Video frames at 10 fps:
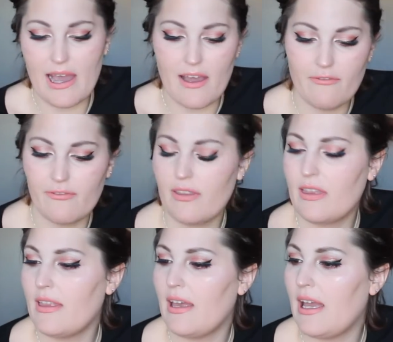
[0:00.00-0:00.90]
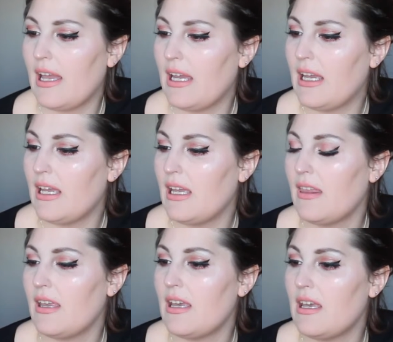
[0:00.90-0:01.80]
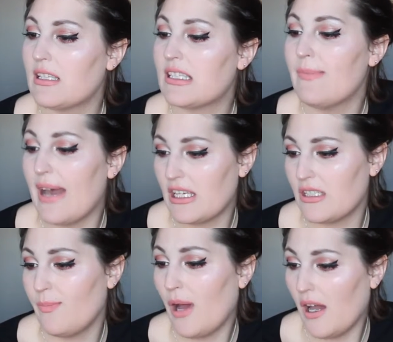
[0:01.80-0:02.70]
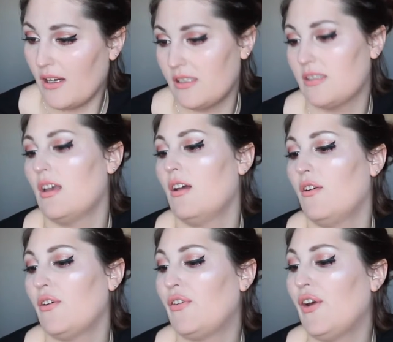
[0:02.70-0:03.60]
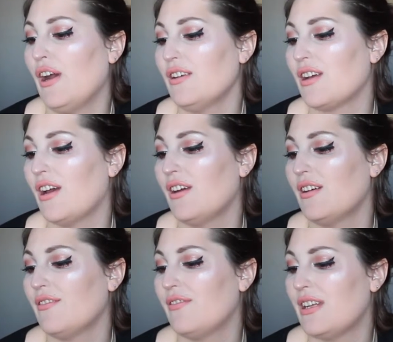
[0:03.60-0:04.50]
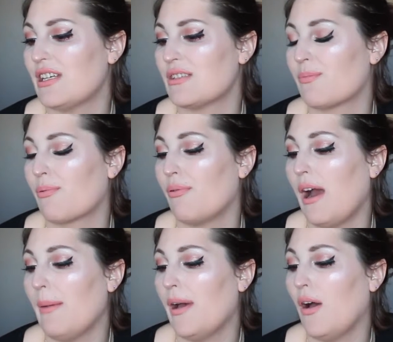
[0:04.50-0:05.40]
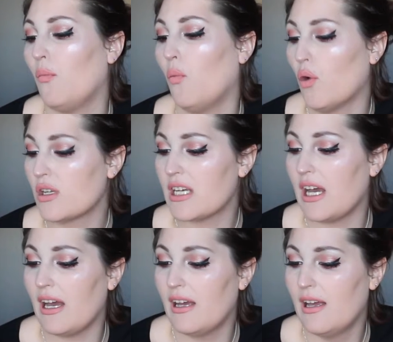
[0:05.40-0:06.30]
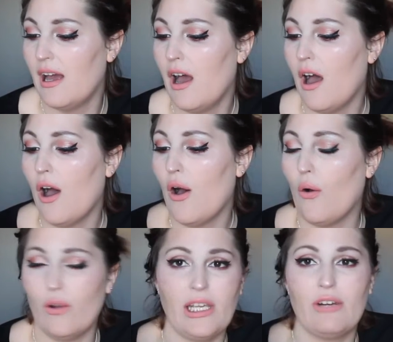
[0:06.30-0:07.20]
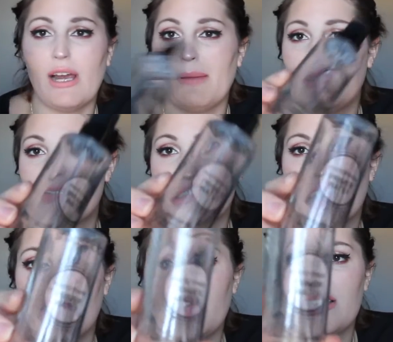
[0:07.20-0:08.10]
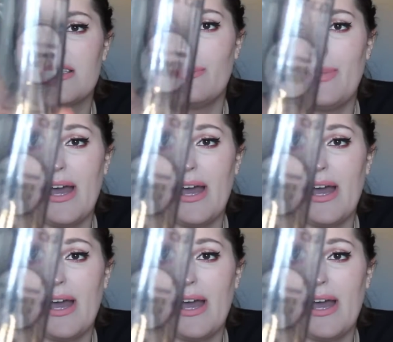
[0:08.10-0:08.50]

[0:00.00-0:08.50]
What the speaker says: have the Smashbox Photo Finish Primer Water. Holy crap, this stuff is the